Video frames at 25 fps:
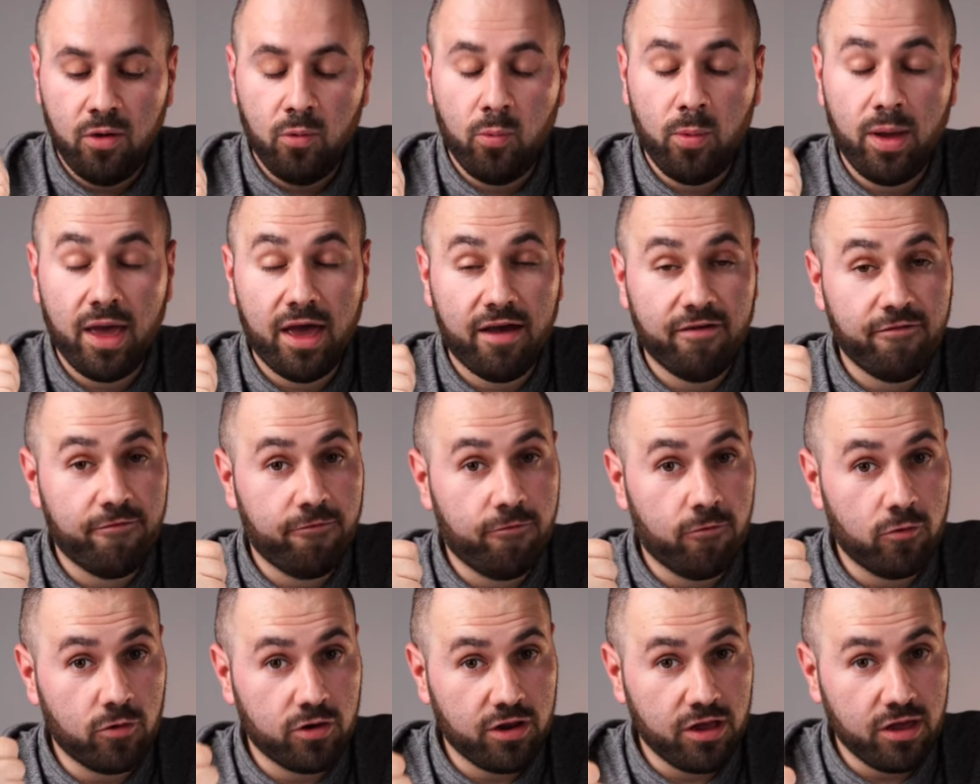We have
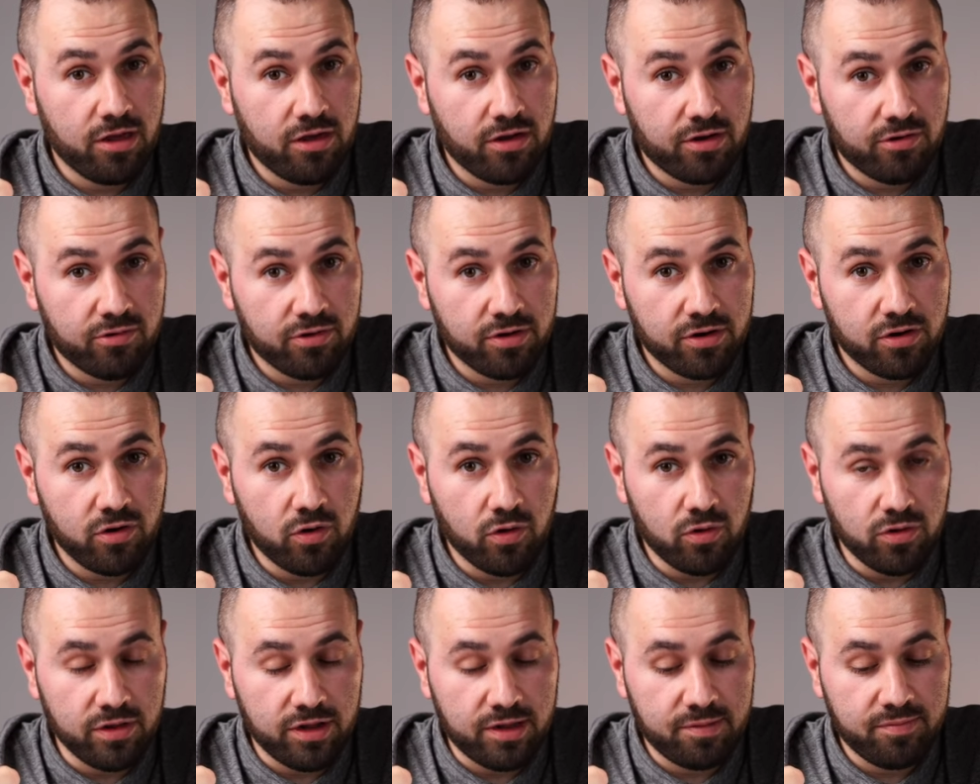14 karat
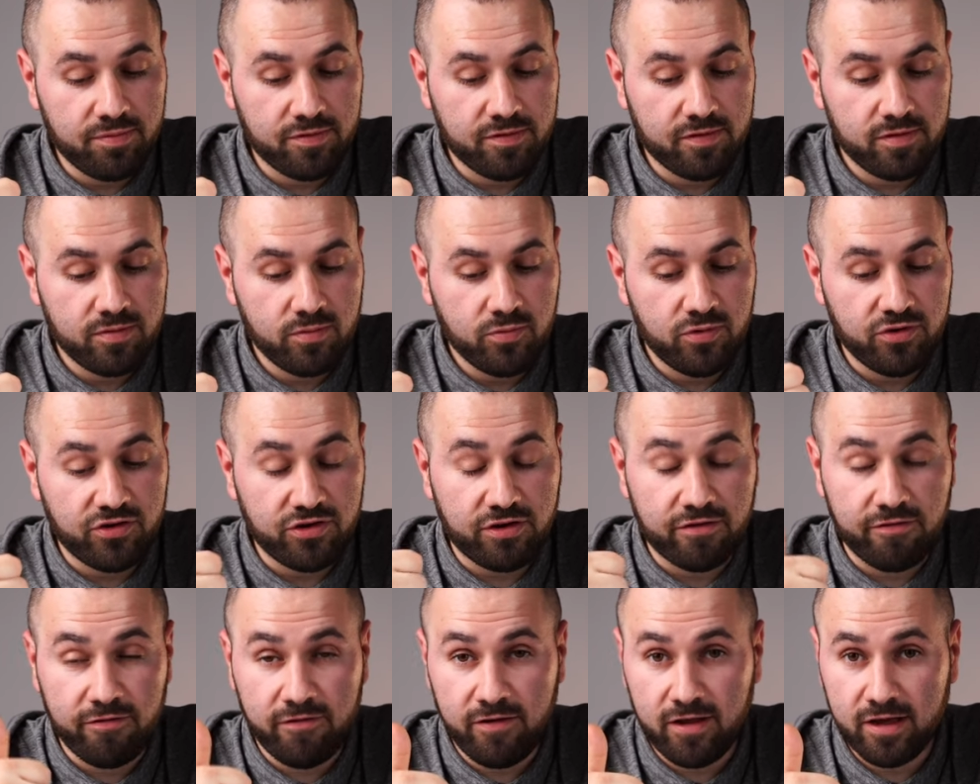gold nibs, which
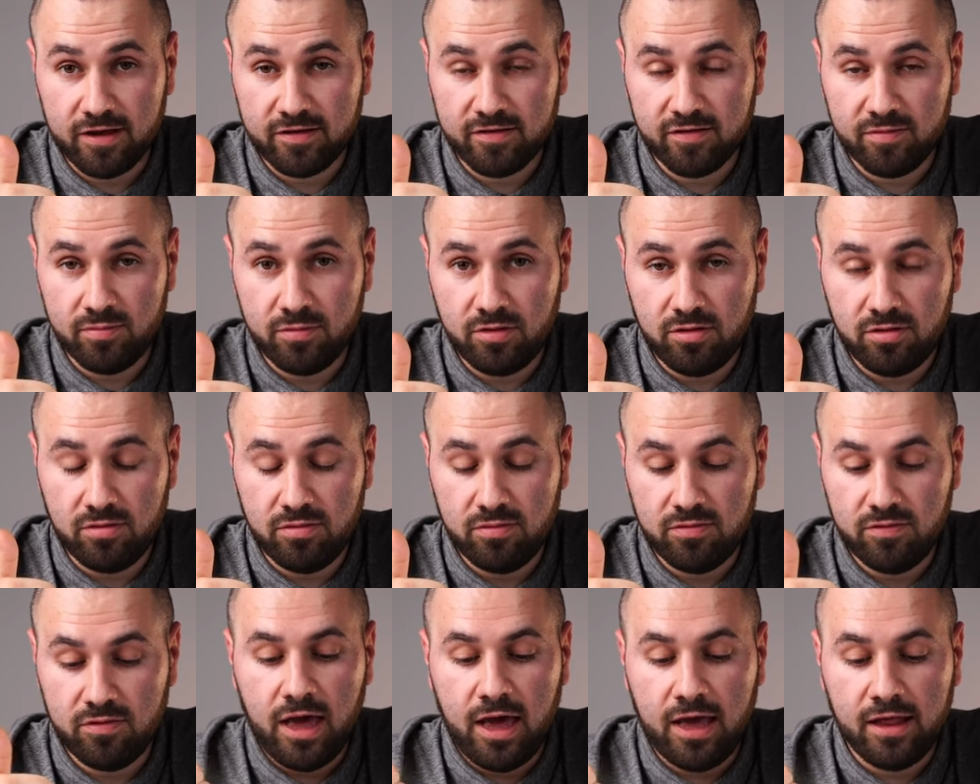are flexible,
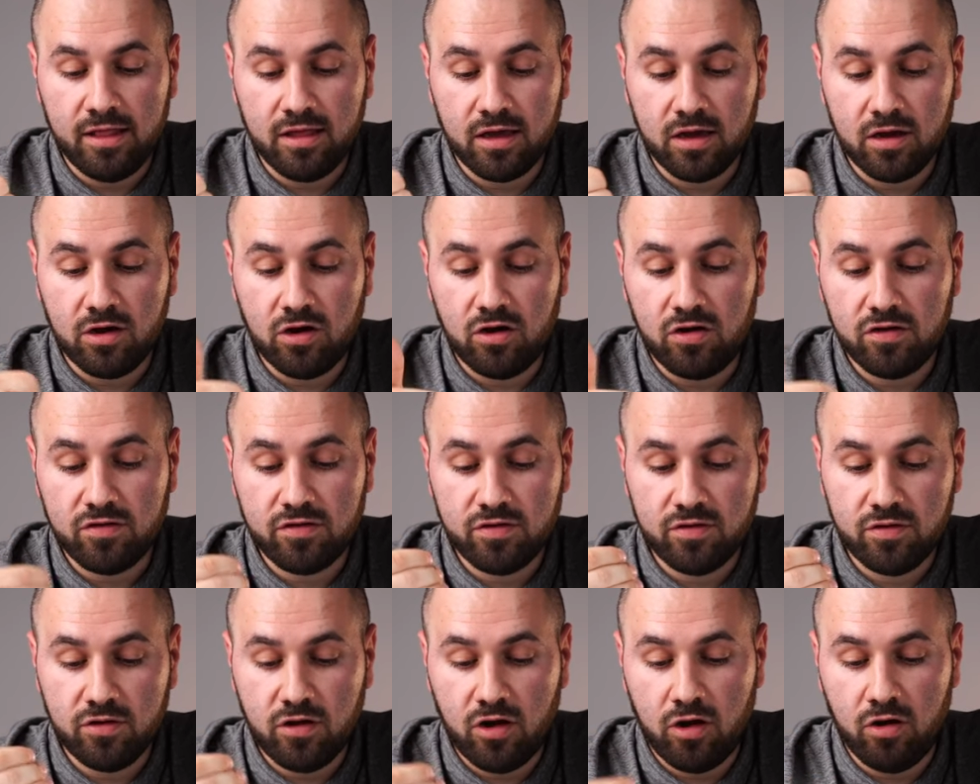and the
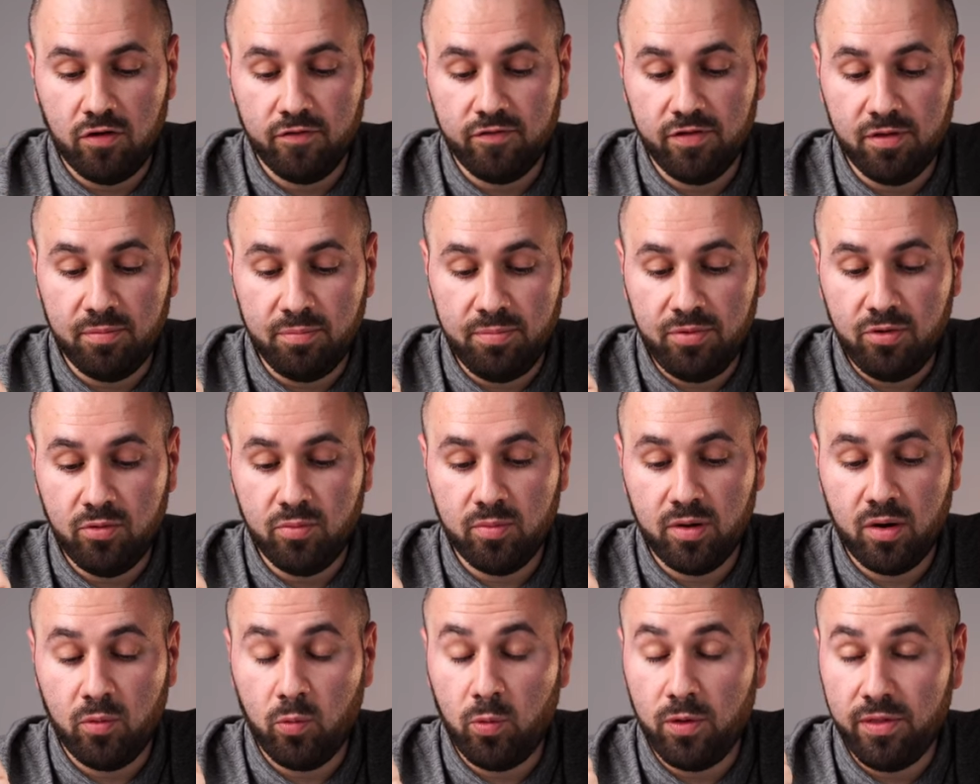cost of the
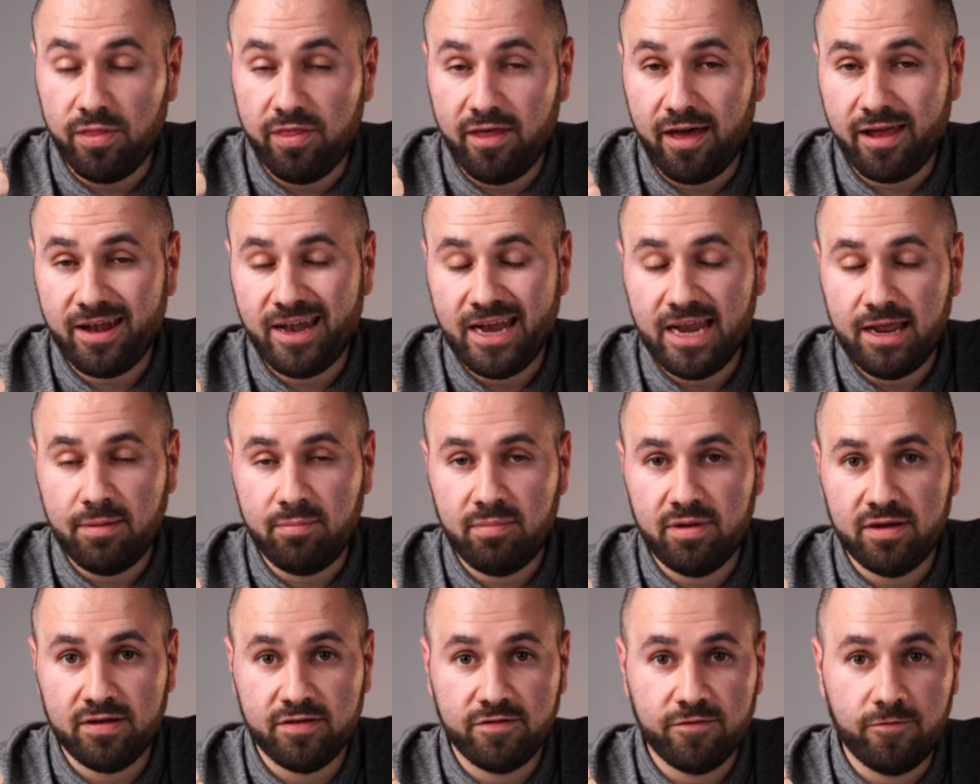Piuma with that
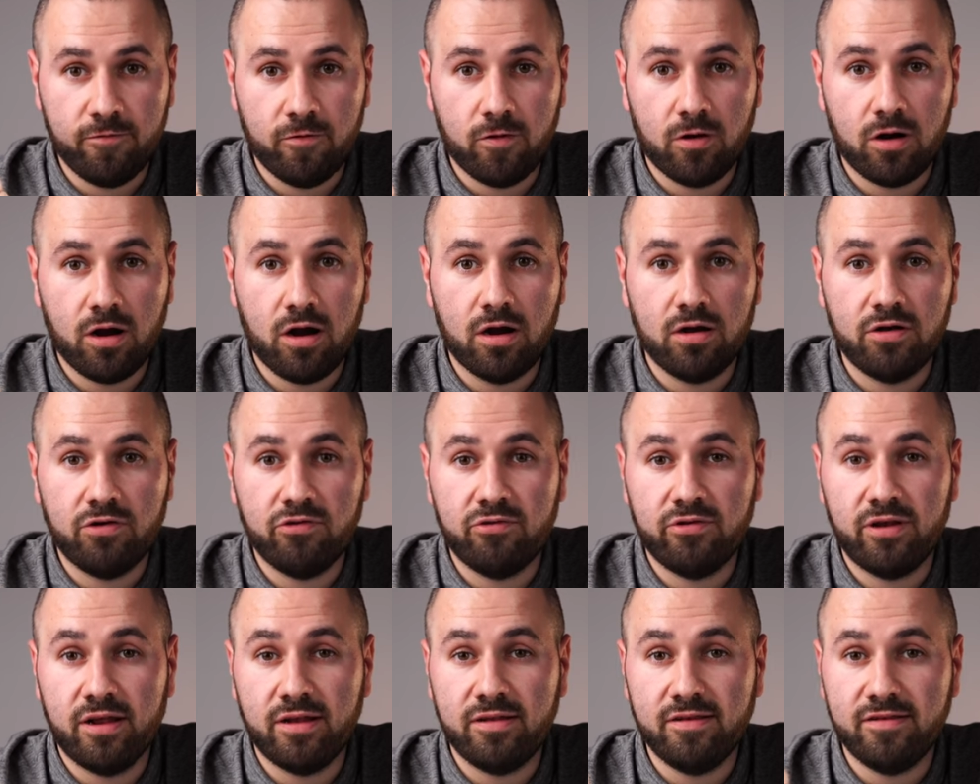nib is
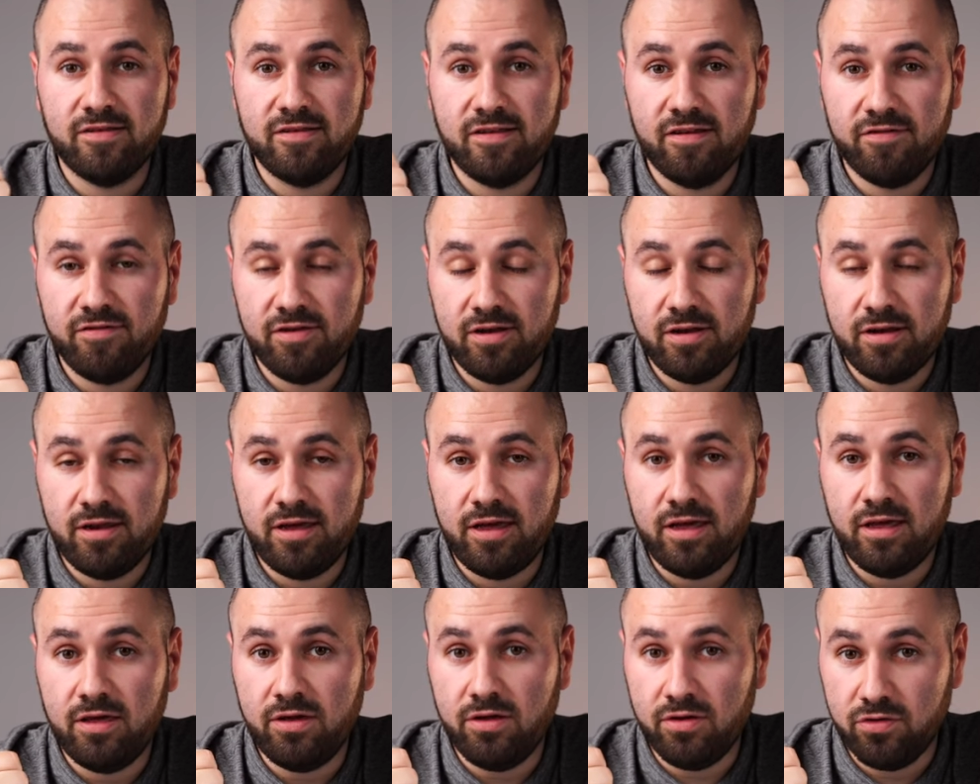
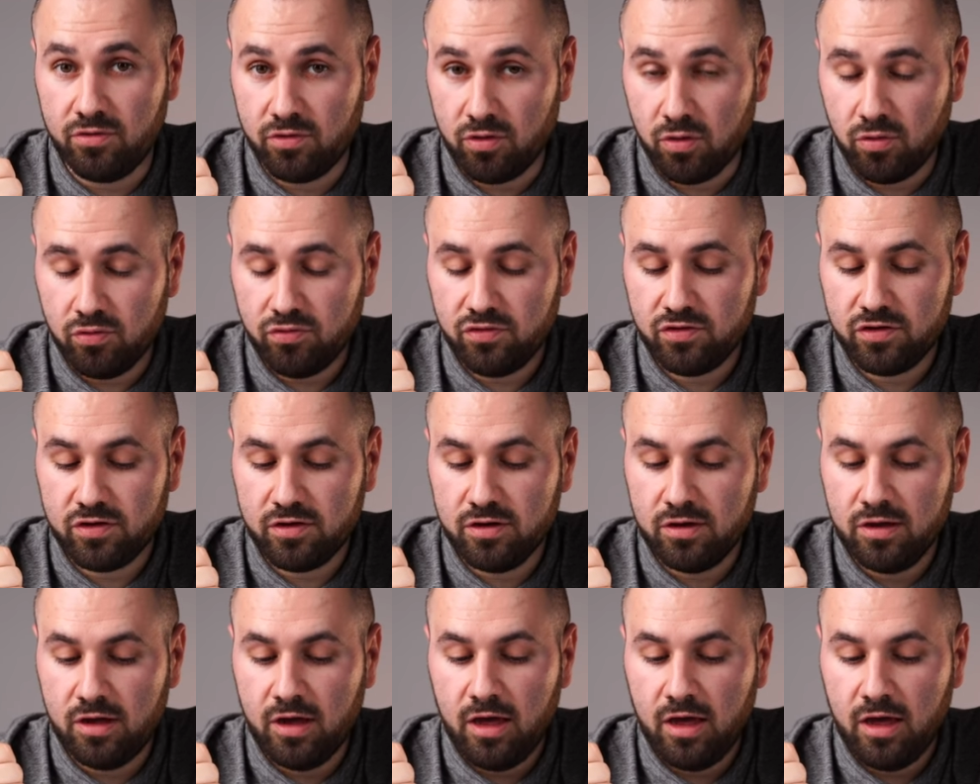470 euros